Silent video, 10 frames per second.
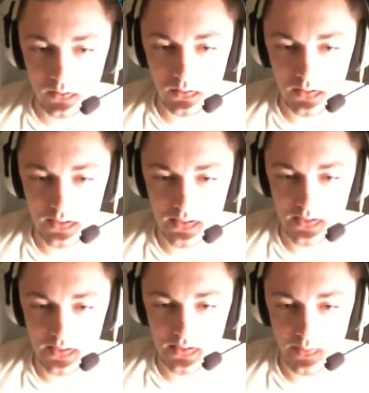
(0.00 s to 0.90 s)
what is
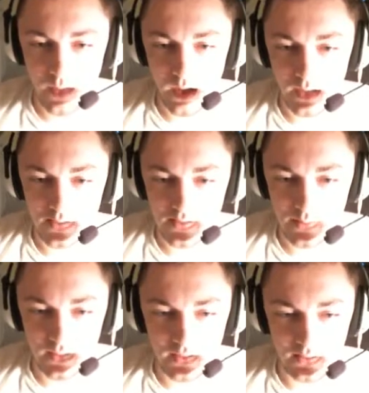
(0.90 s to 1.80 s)
this? This is a box. I've
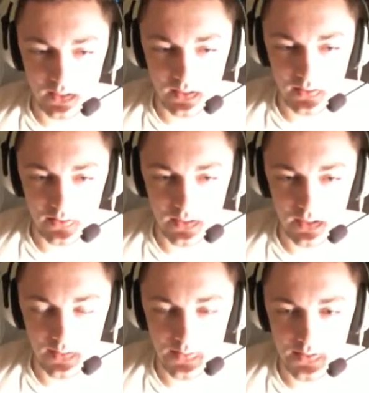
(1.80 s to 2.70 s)
been here like a hundred
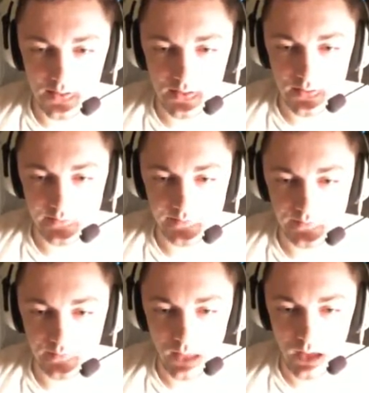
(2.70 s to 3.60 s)
times.
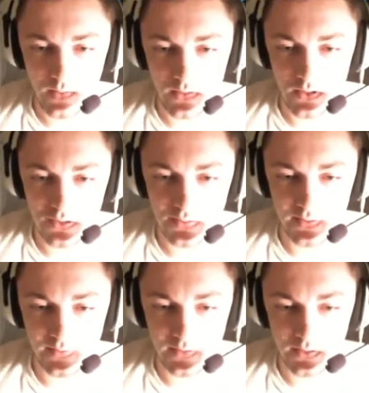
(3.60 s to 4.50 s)
There should be
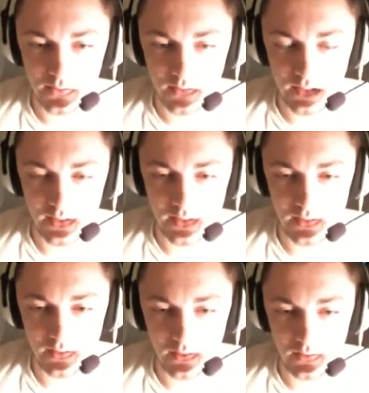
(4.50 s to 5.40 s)
a photo right on that
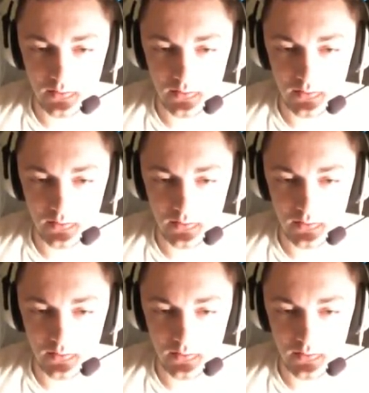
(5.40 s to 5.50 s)
car